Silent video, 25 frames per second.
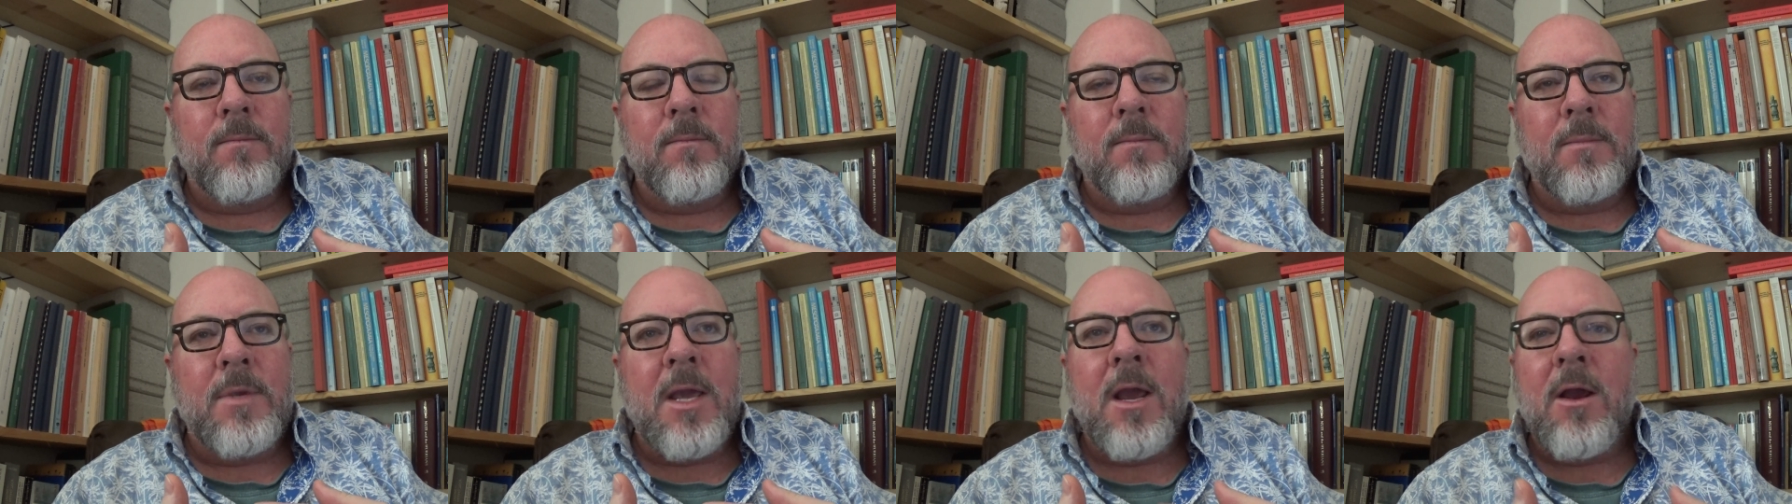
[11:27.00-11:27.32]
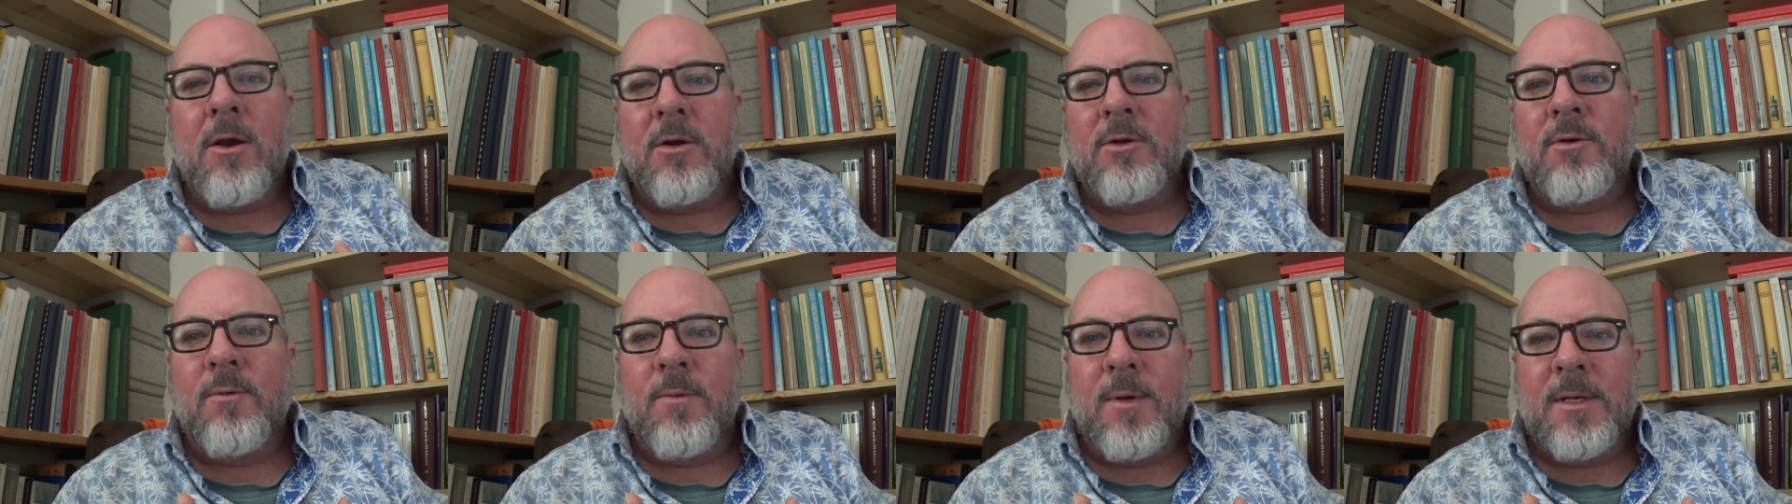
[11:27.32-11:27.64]

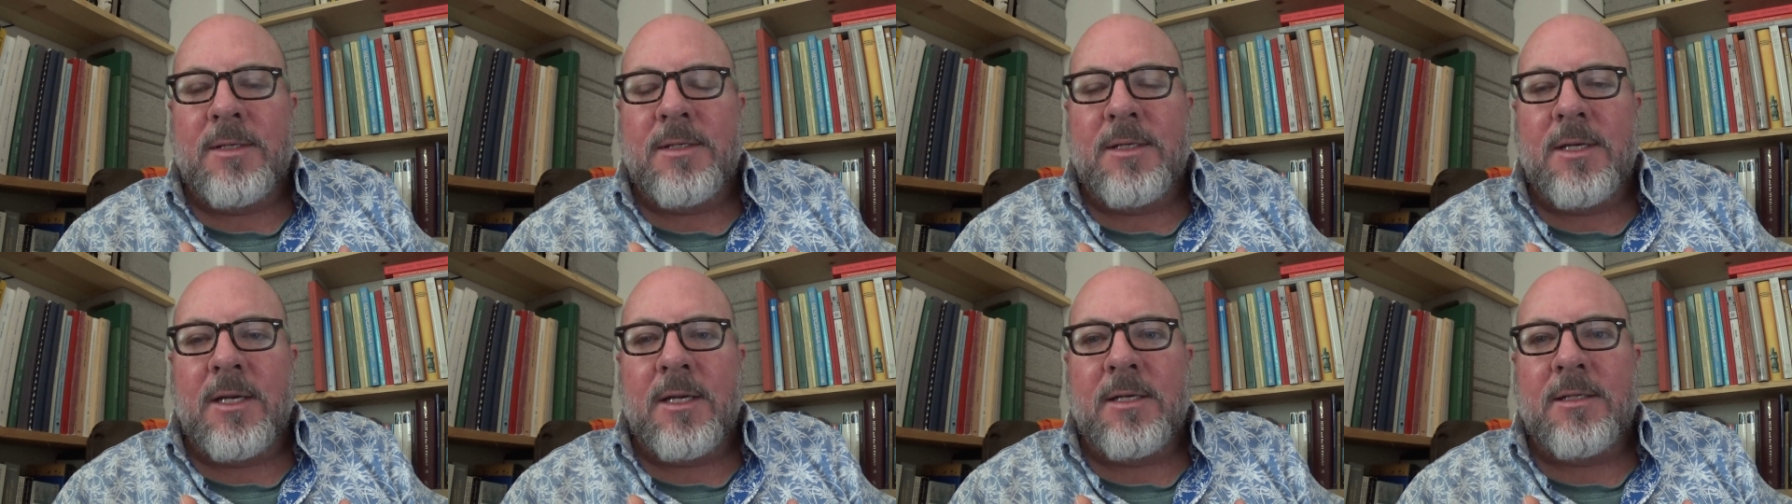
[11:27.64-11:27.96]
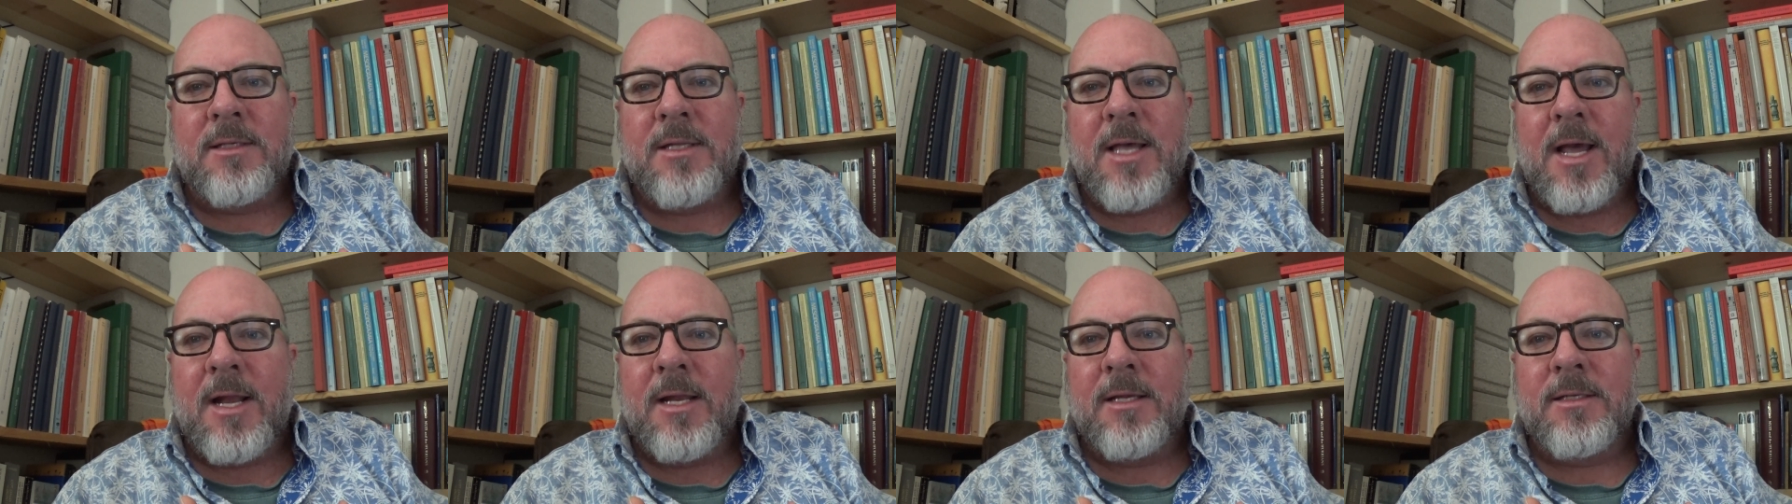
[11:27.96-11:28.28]

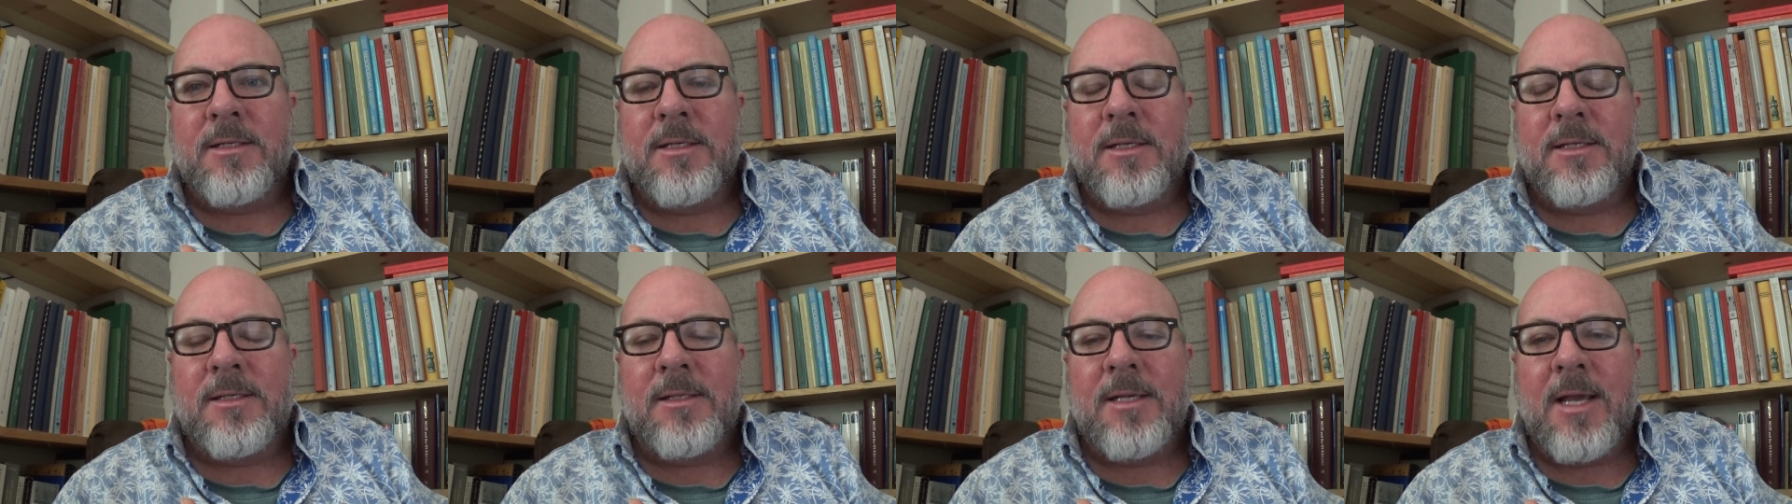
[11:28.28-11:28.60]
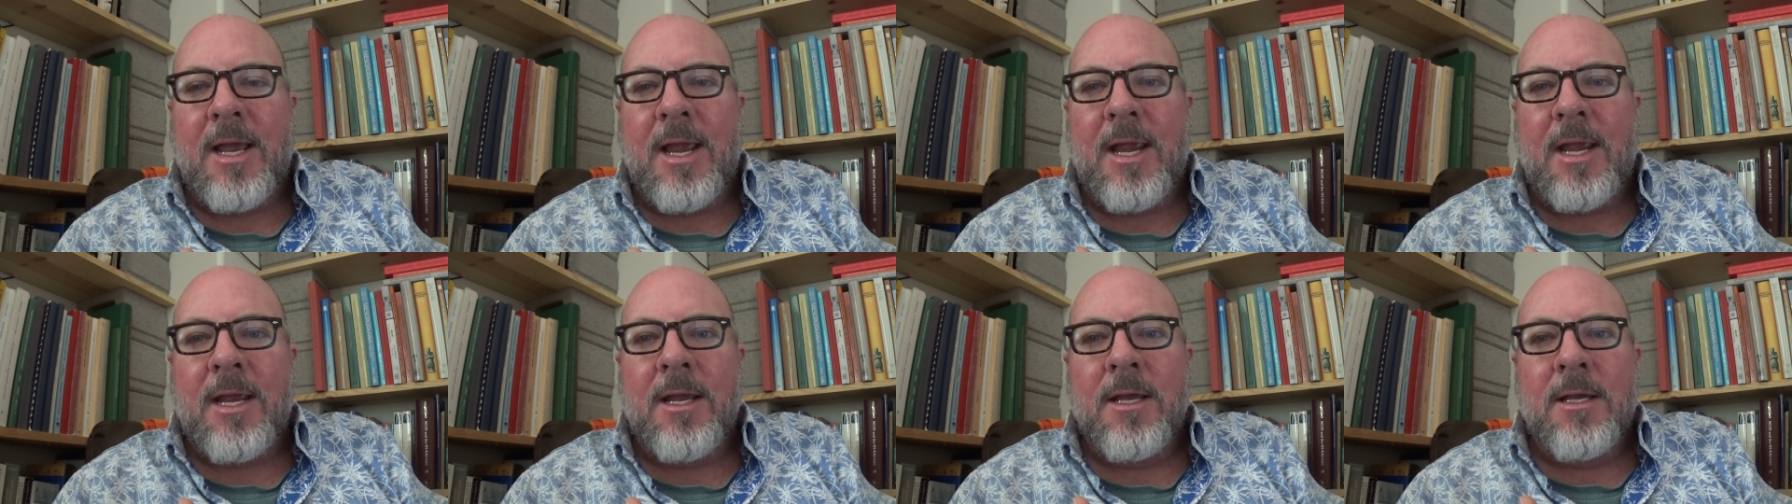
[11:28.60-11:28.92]
characteristics, that is to
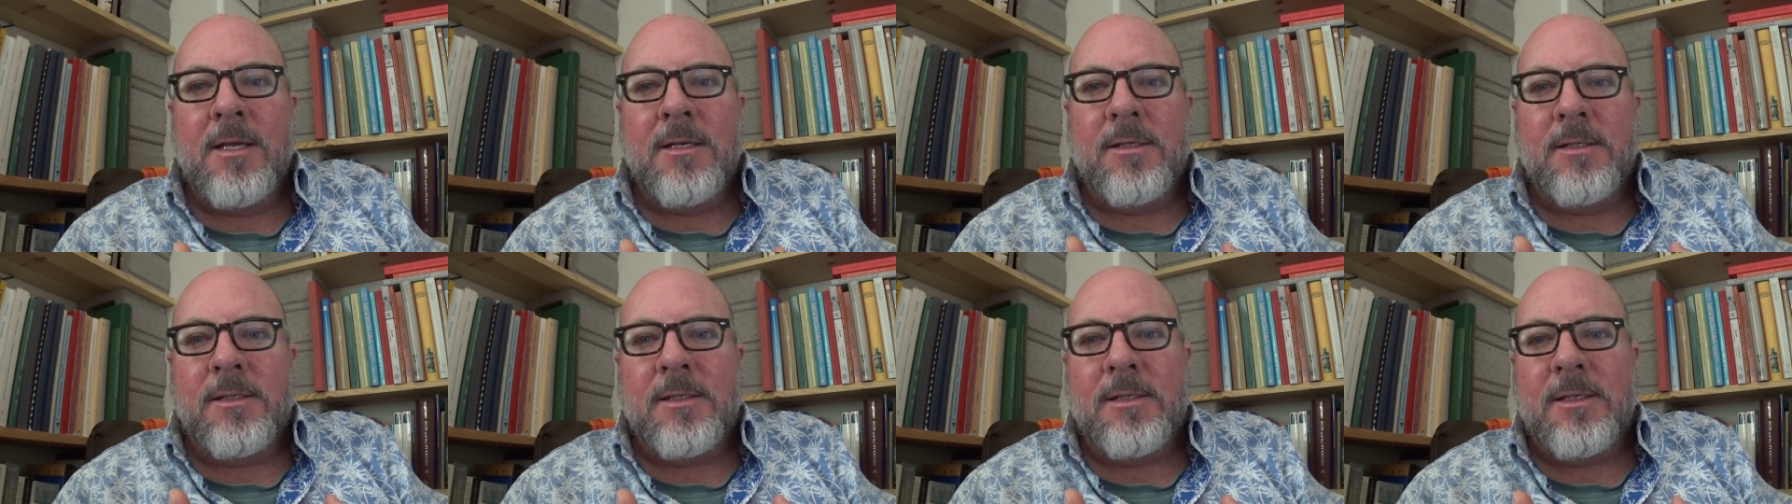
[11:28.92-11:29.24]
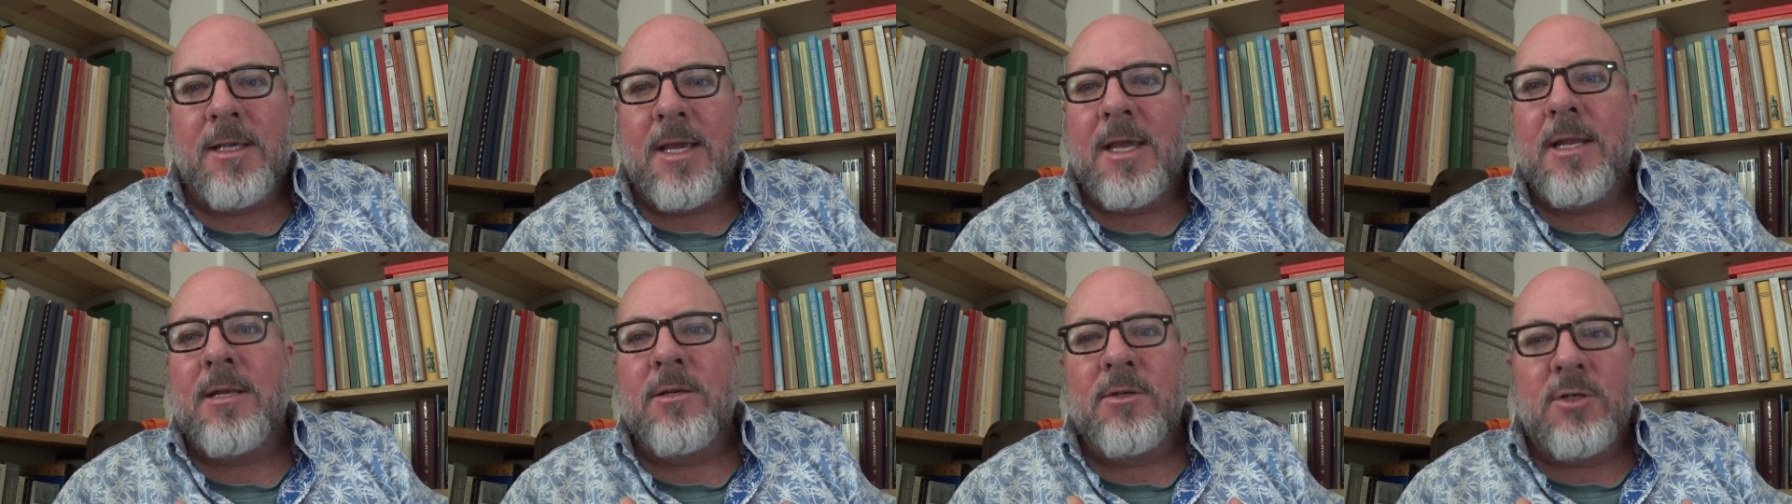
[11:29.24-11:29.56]
say,
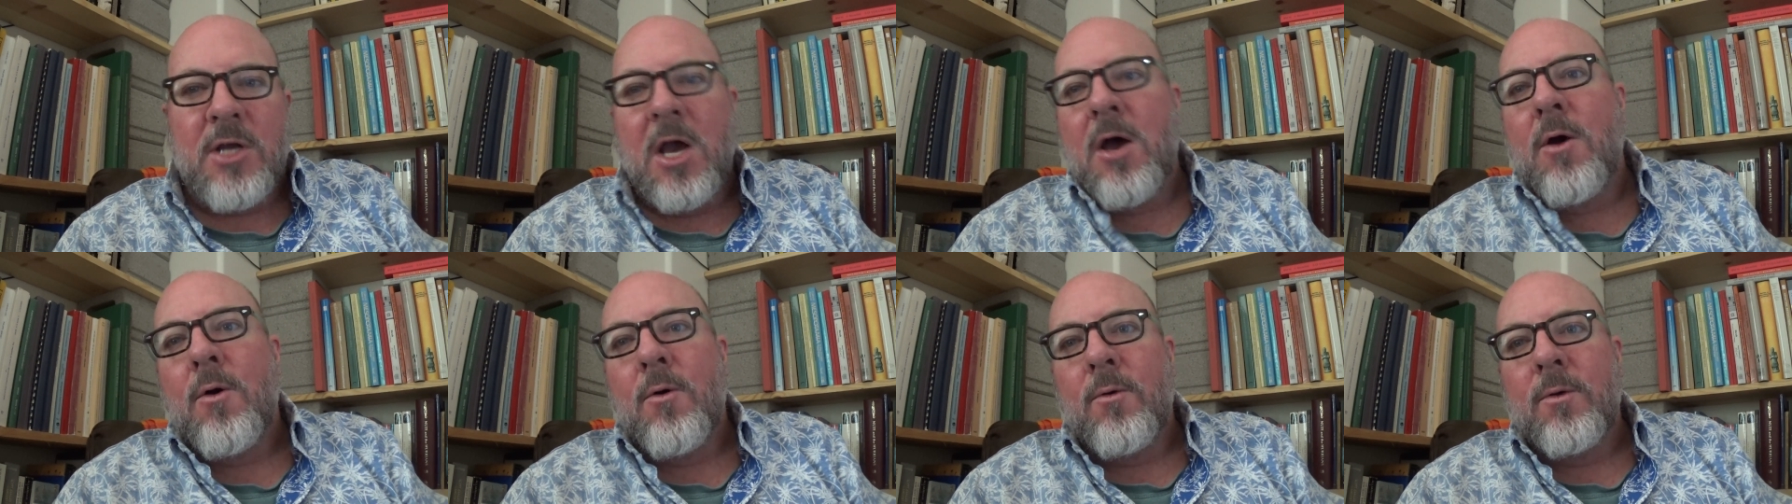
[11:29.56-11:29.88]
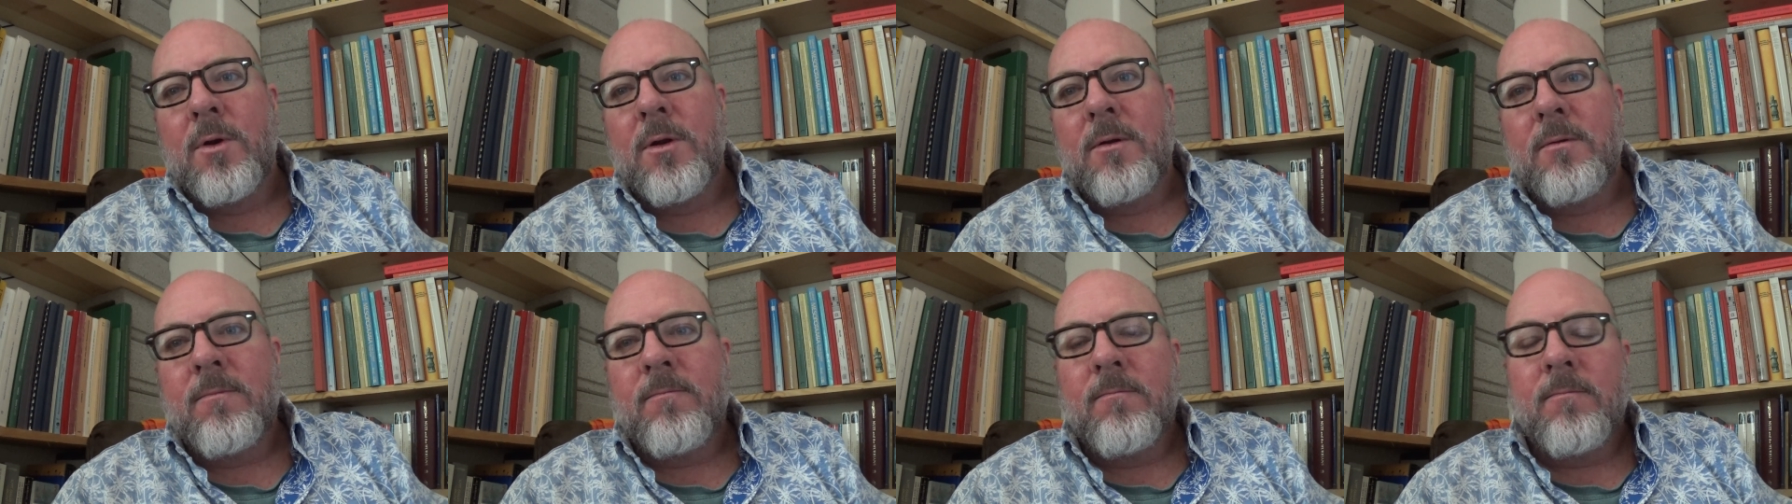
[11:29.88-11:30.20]
skin
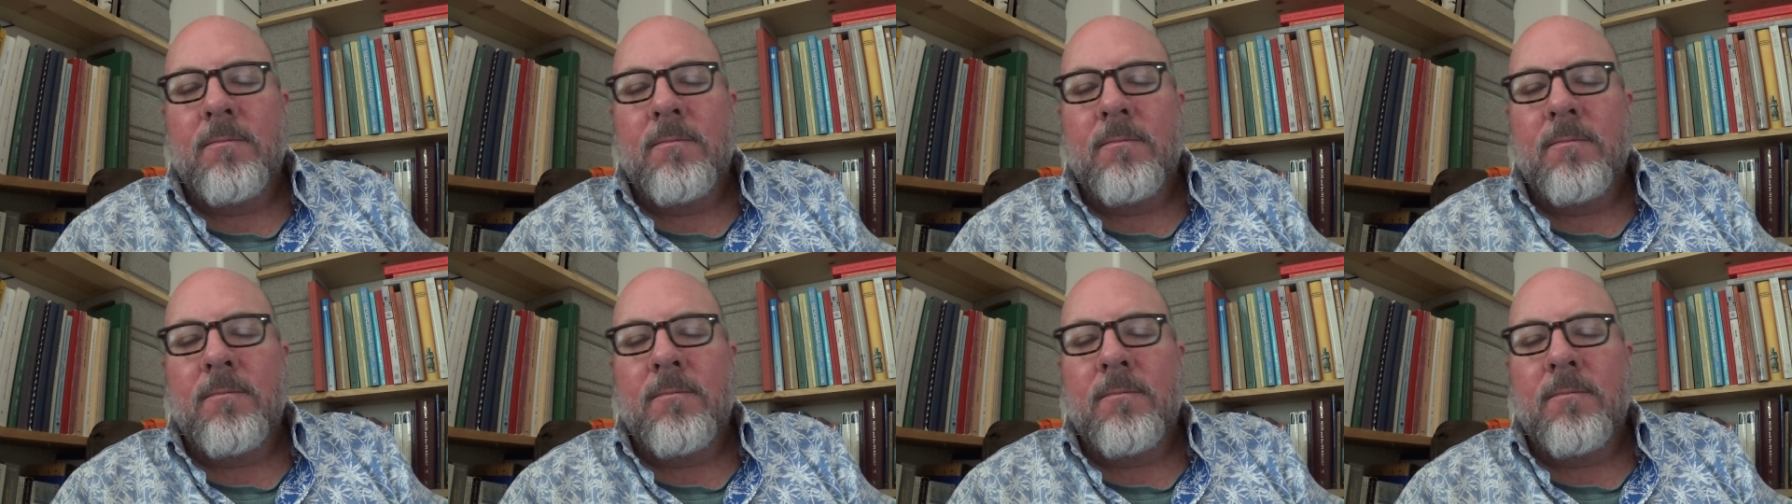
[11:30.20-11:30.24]
tone.